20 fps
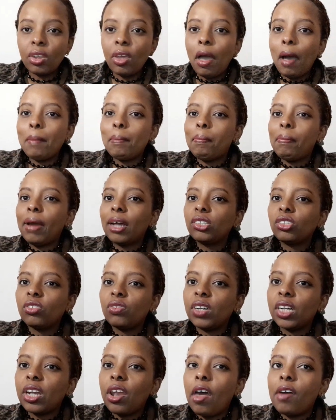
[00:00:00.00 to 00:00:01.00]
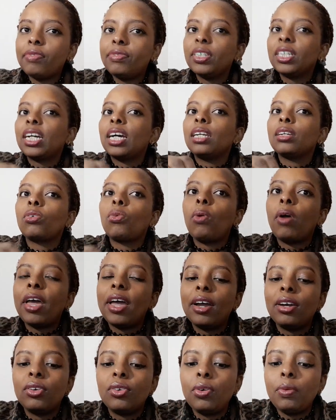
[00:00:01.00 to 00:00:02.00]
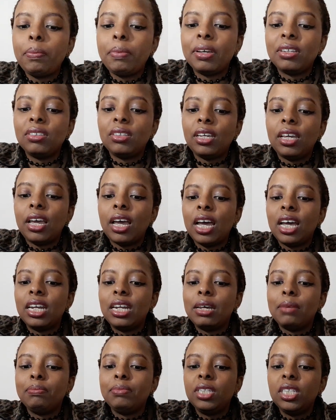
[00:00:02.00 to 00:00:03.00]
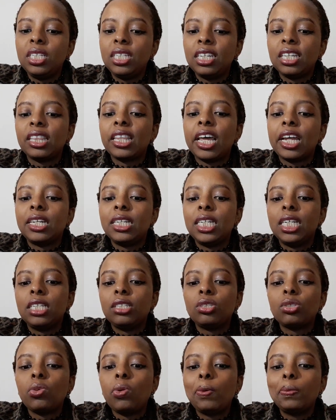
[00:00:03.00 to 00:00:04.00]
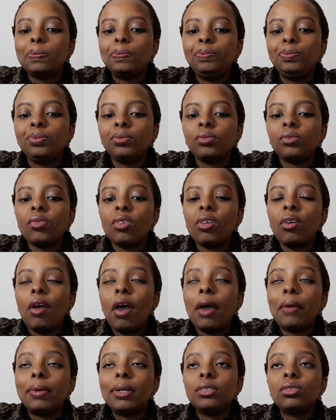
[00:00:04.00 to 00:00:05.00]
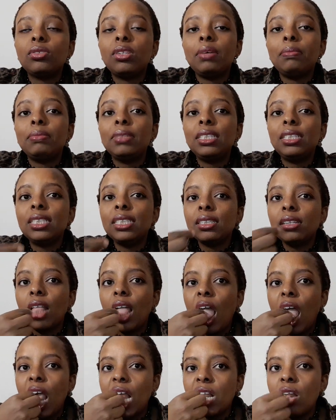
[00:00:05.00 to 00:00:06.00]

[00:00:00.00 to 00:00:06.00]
I'm part of an African choir group and they had a meeting that day. So I went to the meeting